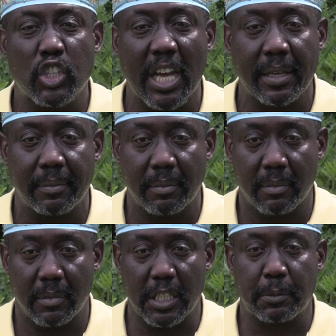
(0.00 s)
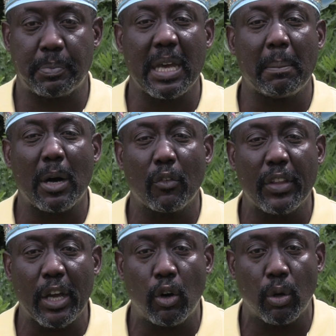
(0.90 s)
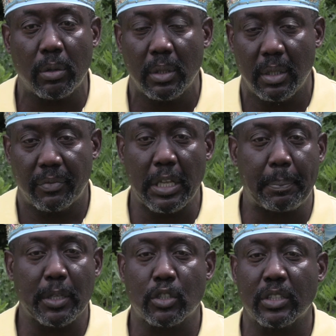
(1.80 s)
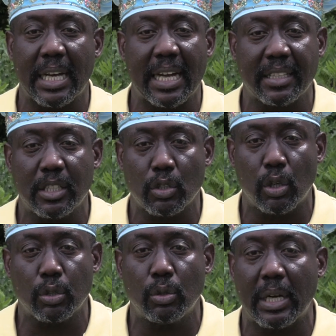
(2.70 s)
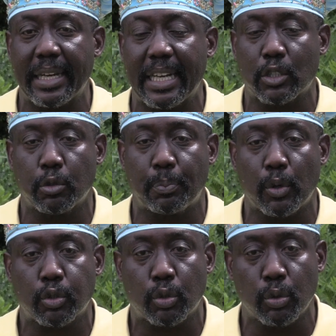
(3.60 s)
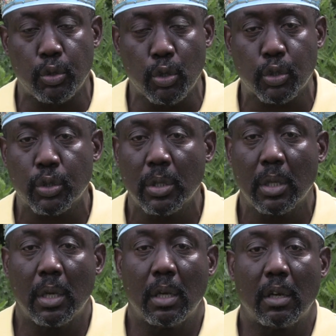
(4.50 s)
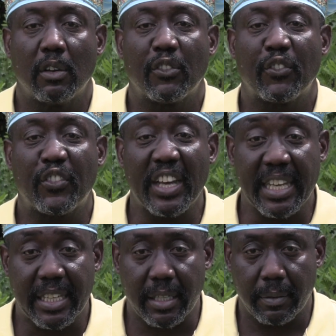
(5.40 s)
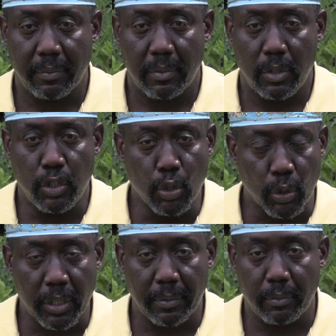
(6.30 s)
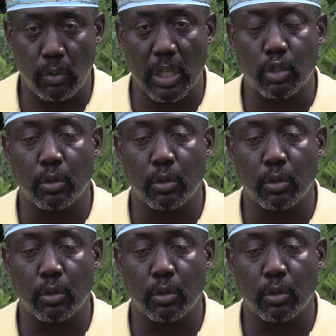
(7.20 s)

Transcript: shines, speak about the gold. The person that has this Odun are not supposed to use fake jewelry. You are